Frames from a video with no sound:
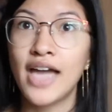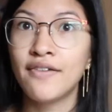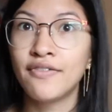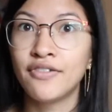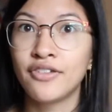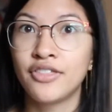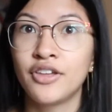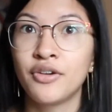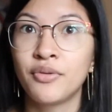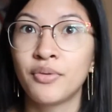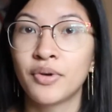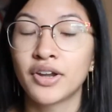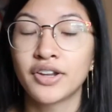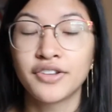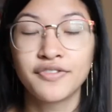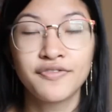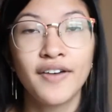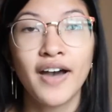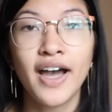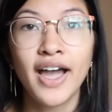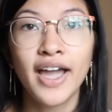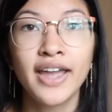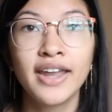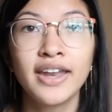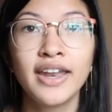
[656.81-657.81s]
everything worked
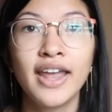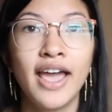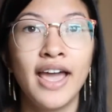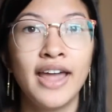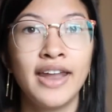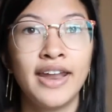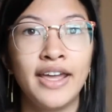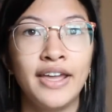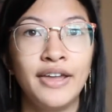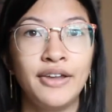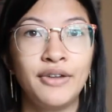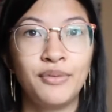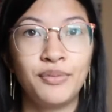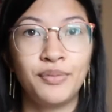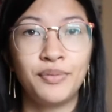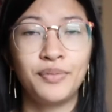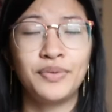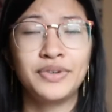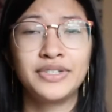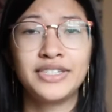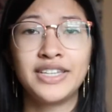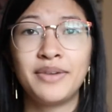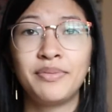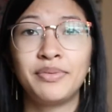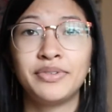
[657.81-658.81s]
fine and I
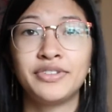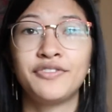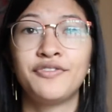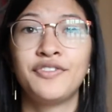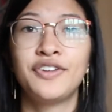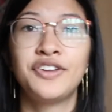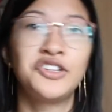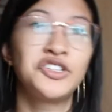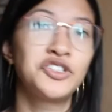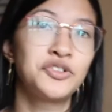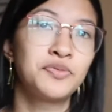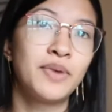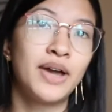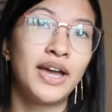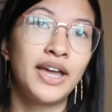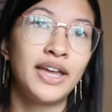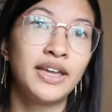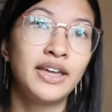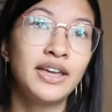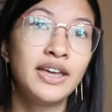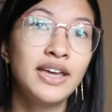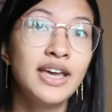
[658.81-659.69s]
was able to finish my